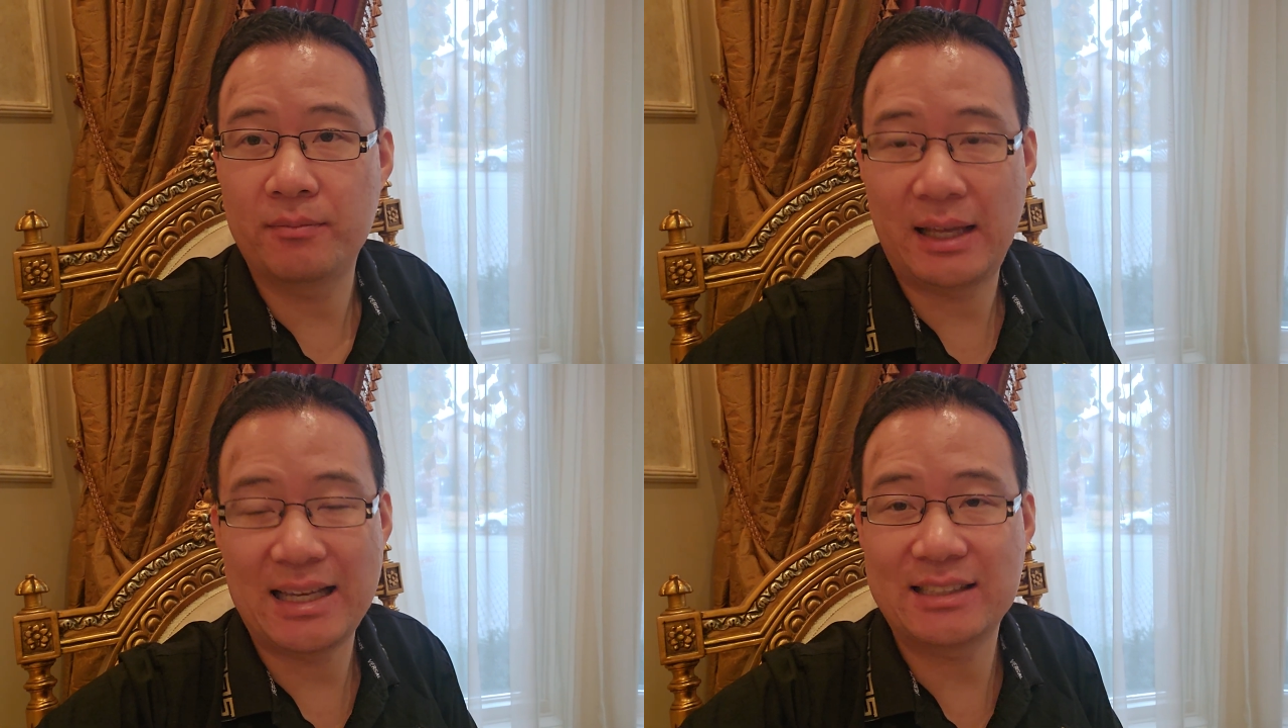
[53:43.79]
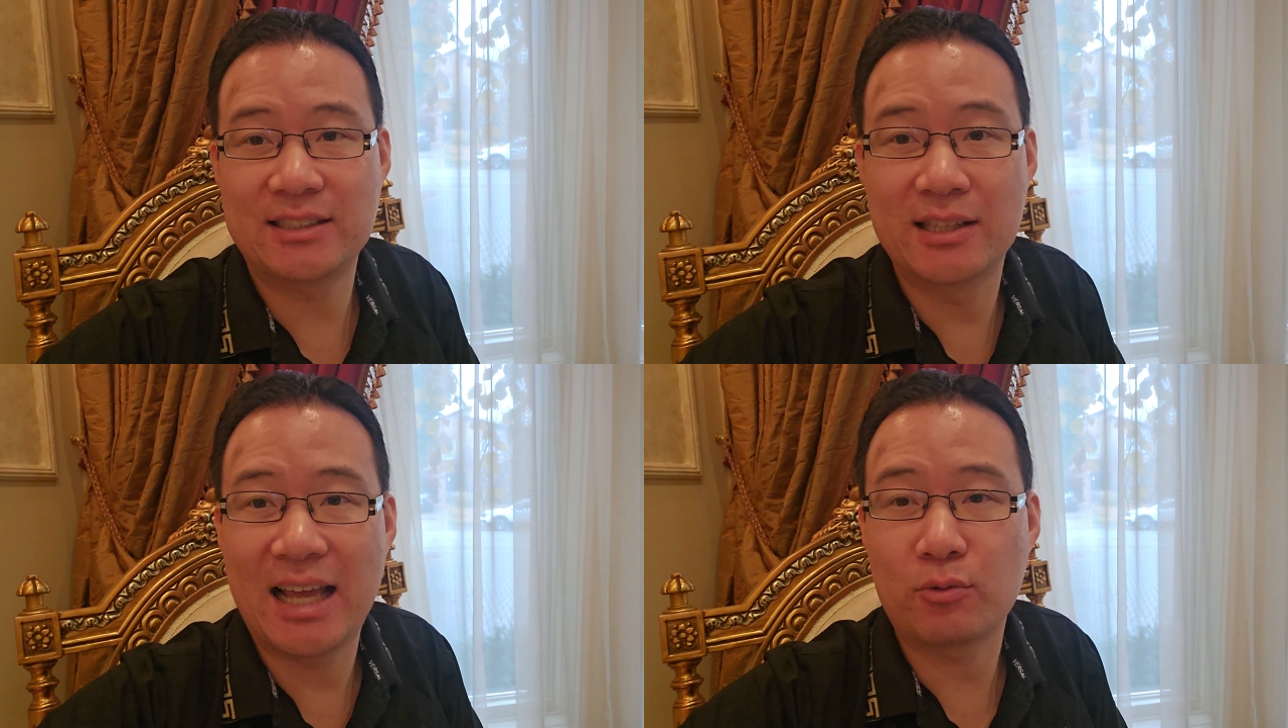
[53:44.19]
That's
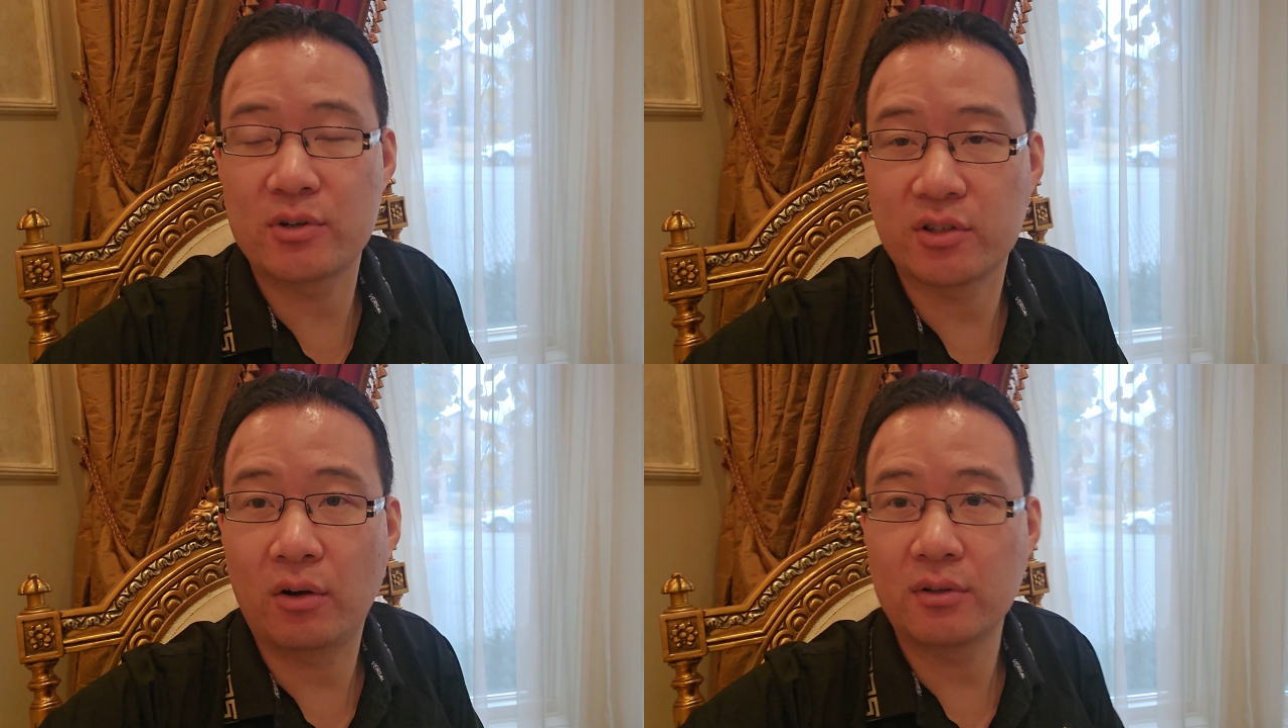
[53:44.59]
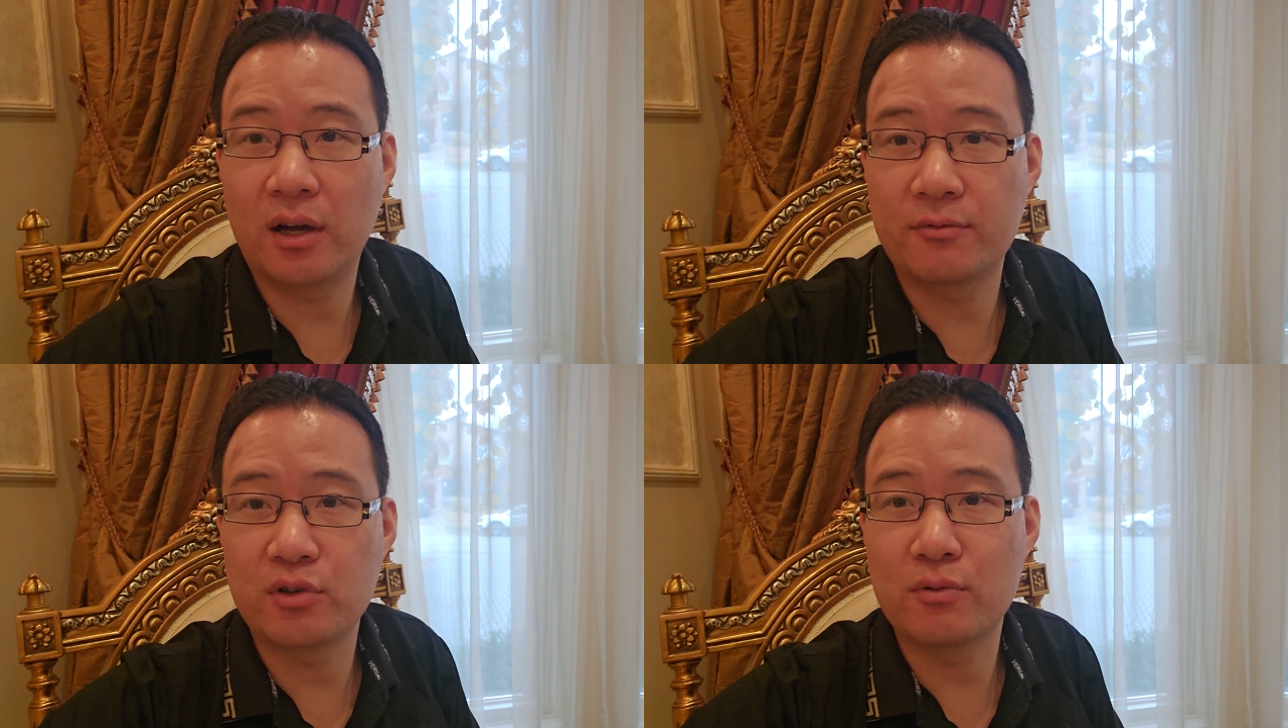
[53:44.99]
the net result
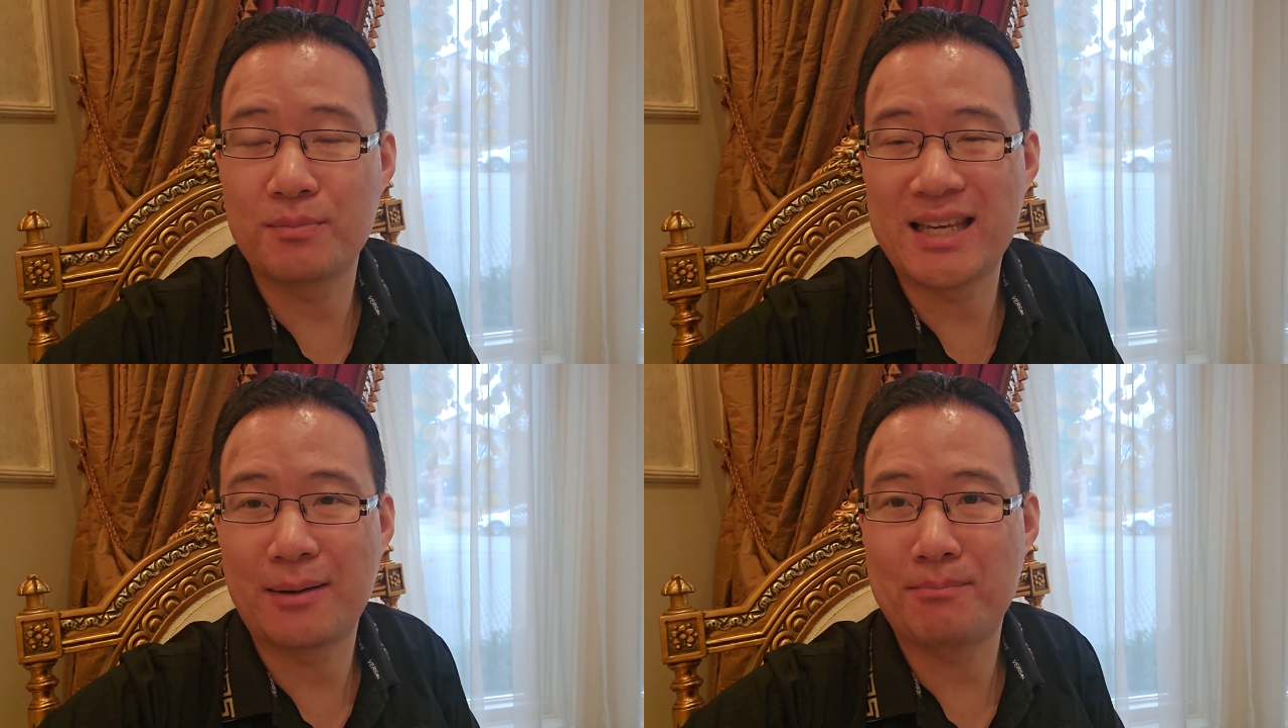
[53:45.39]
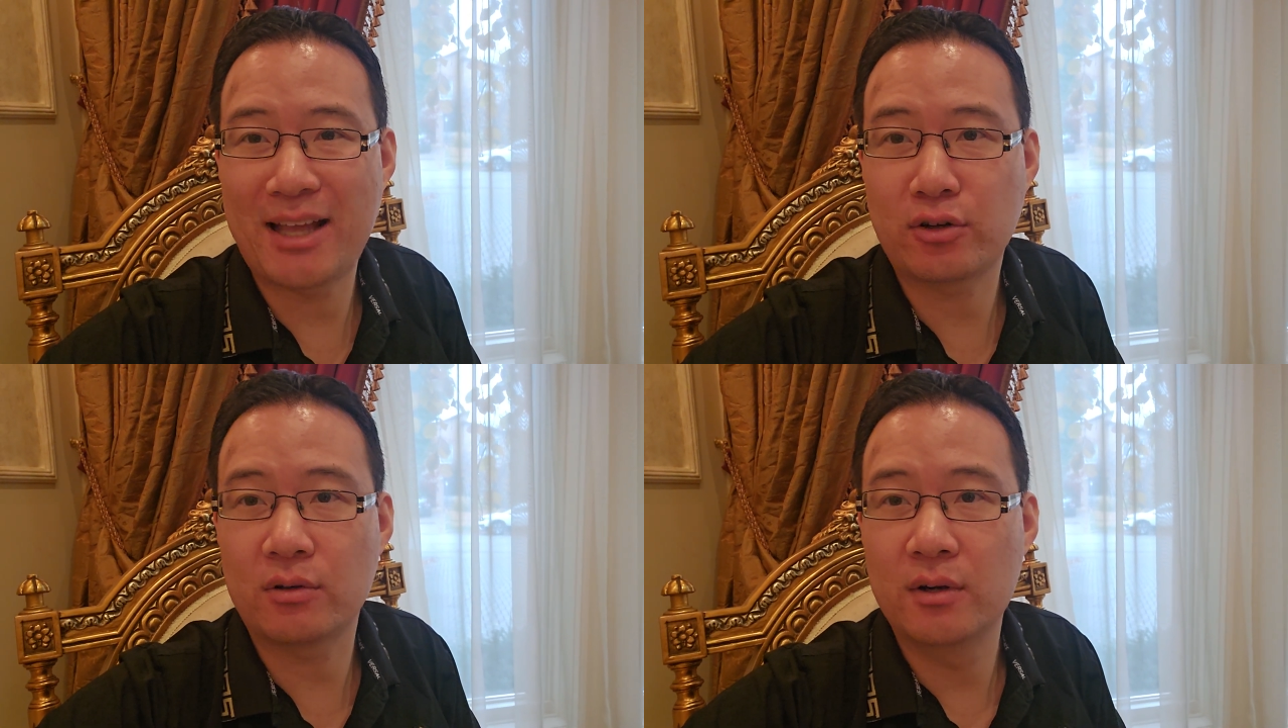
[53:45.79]
of you being
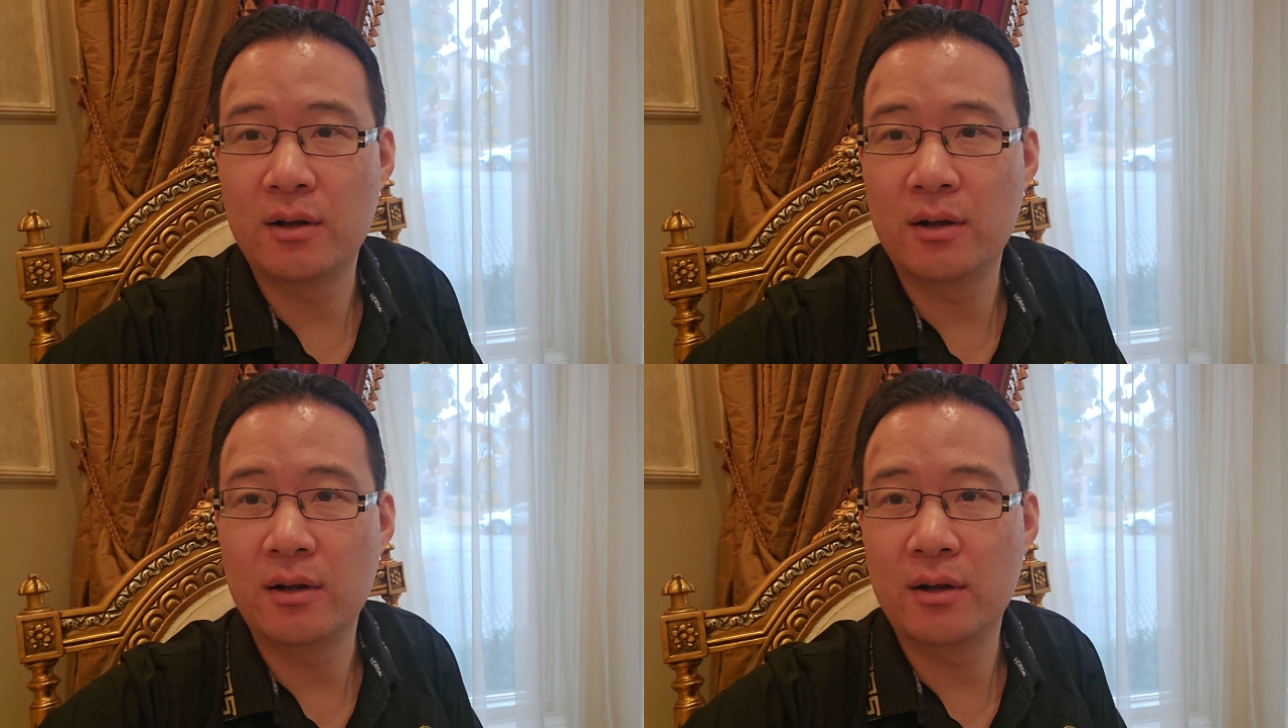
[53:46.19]
better.